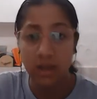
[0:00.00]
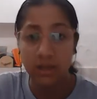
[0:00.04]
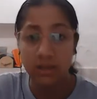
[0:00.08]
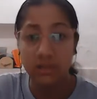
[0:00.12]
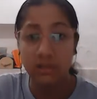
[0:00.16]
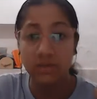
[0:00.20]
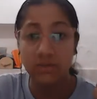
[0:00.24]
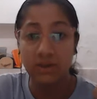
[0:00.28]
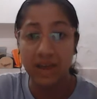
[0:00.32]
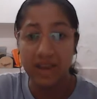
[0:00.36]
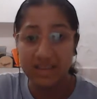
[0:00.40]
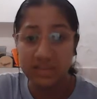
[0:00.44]

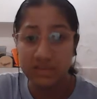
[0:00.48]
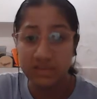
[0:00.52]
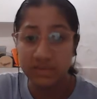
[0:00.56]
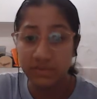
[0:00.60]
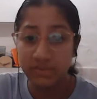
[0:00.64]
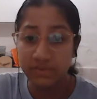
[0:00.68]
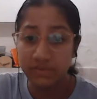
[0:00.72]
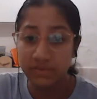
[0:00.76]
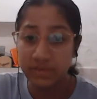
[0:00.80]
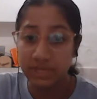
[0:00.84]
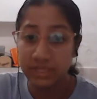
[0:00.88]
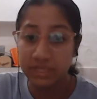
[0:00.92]
the rest
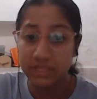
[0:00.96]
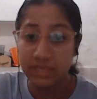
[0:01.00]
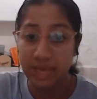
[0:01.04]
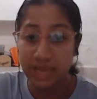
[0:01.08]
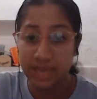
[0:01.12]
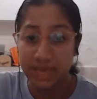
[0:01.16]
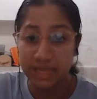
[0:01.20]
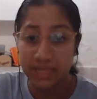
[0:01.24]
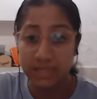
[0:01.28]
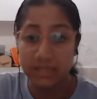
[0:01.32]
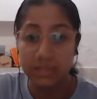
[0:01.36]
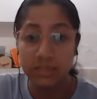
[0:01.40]
15
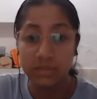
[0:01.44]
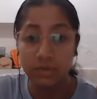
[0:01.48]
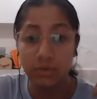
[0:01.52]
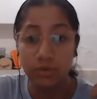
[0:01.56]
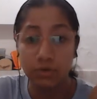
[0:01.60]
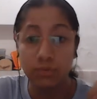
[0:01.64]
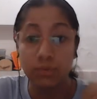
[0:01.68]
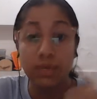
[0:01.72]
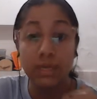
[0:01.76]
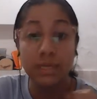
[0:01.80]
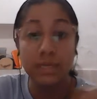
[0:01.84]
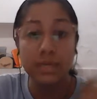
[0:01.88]
seconds
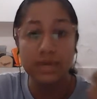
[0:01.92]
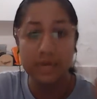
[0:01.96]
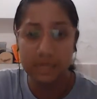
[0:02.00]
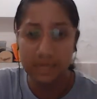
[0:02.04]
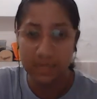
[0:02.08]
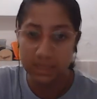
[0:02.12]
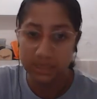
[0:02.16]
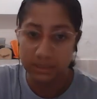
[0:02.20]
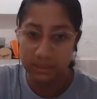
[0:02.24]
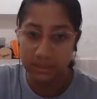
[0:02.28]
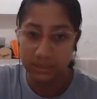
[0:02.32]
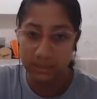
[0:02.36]
could be
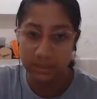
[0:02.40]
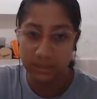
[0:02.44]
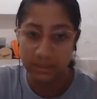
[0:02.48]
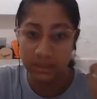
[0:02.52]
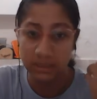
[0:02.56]
yielded.